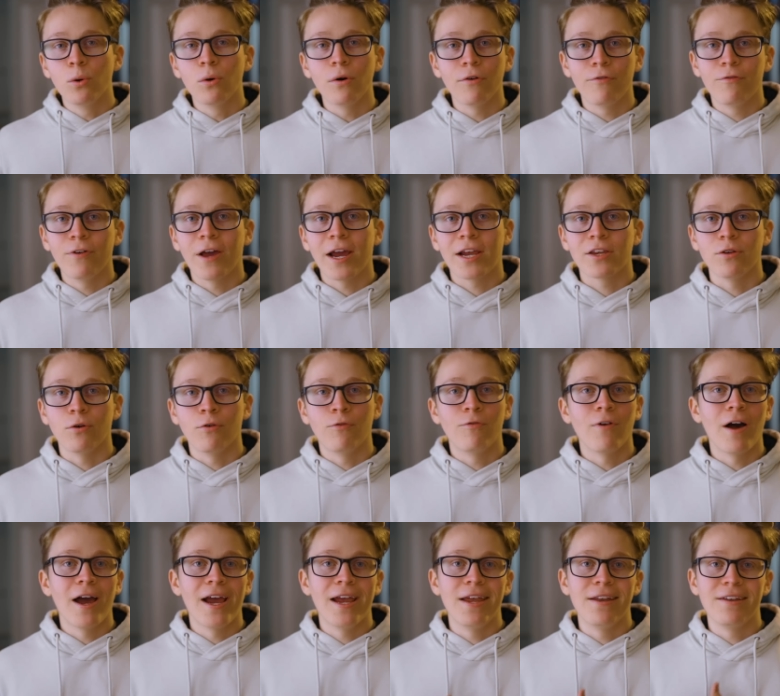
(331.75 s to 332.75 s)
cool effect you'll
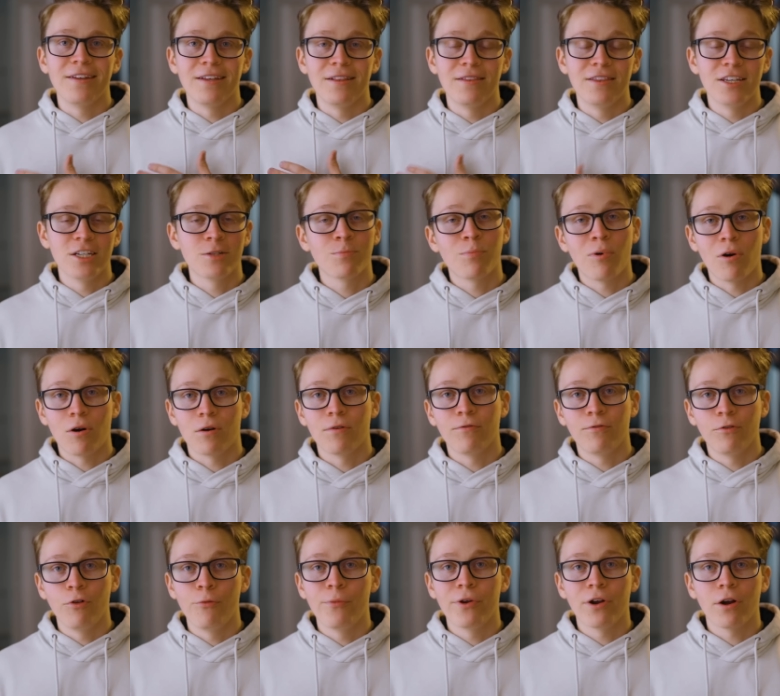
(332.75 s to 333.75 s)
find in this part
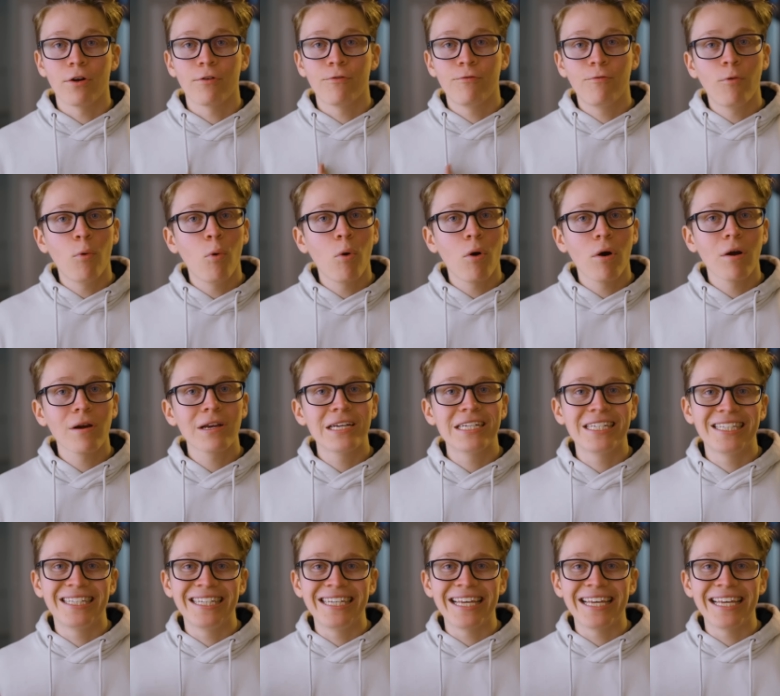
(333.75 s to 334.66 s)
of Luminar four is